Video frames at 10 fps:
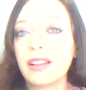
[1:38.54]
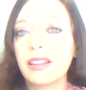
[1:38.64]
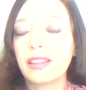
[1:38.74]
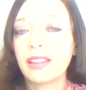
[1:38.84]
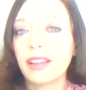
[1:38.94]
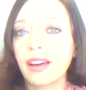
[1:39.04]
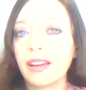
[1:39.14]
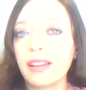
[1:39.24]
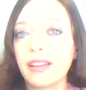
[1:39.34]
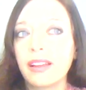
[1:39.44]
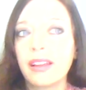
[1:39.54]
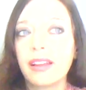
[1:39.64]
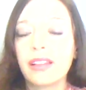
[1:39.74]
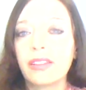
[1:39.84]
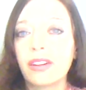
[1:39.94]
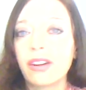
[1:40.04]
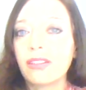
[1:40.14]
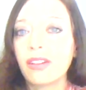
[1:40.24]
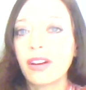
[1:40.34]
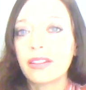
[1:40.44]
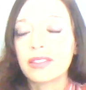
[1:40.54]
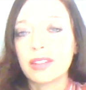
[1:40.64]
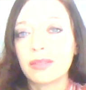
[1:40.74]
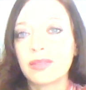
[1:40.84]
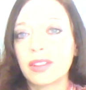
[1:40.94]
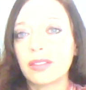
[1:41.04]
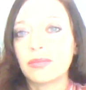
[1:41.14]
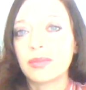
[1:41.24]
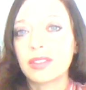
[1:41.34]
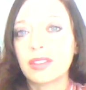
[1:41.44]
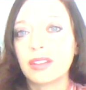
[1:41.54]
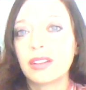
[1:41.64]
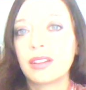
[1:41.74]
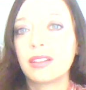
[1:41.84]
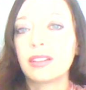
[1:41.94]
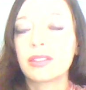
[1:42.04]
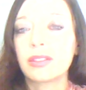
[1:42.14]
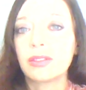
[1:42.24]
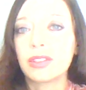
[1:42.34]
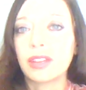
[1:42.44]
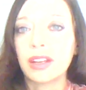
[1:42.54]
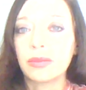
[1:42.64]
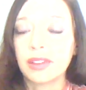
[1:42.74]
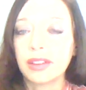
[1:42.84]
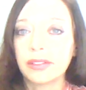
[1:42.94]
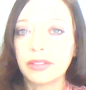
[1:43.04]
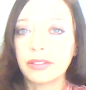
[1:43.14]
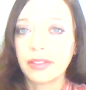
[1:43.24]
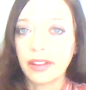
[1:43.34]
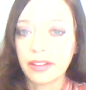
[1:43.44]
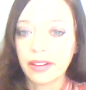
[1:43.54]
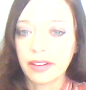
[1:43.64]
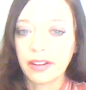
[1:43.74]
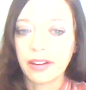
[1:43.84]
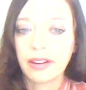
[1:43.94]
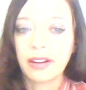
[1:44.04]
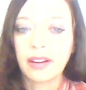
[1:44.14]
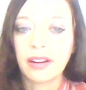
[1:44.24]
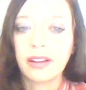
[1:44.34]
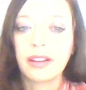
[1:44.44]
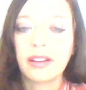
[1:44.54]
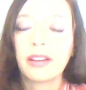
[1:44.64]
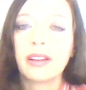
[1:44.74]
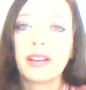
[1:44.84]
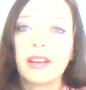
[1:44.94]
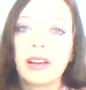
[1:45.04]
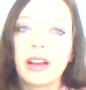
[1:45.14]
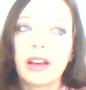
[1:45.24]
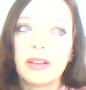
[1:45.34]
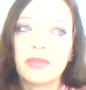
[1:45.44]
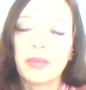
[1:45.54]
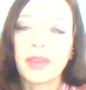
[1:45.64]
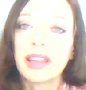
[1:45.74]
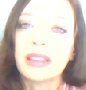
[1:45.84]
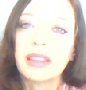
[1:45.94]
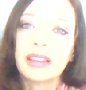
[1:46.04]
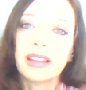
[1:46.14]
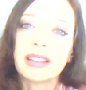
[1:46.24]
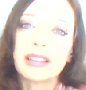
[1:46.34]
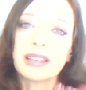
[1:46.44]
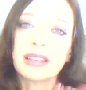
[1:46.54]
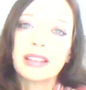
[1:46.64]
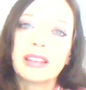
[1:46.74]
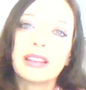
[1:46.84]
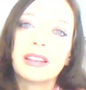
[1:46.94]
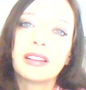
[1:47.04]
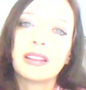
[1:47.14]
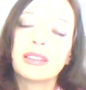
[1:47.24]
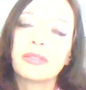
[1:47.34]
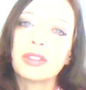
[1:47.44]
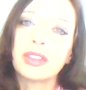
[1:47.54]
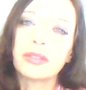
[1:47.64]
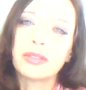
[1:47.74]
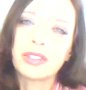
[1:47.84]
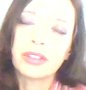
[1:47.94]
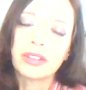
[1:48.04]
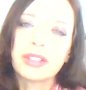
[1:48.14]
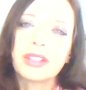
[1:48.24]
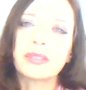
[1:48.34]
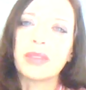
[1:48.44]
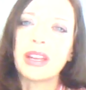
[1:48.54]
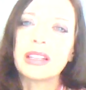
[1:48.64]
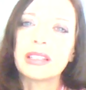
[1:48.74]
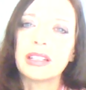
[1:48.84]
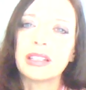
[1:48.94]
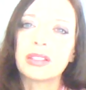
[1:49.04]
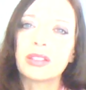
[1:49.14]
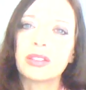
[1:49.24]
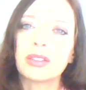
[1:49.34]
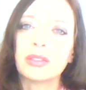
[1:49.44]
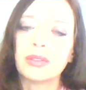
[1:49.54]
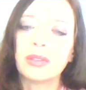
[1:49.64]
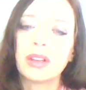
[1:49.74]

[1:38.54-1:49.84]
that there are a lot of symptoms associated with liver failure. The main thing that the Regenerative Medicine Institute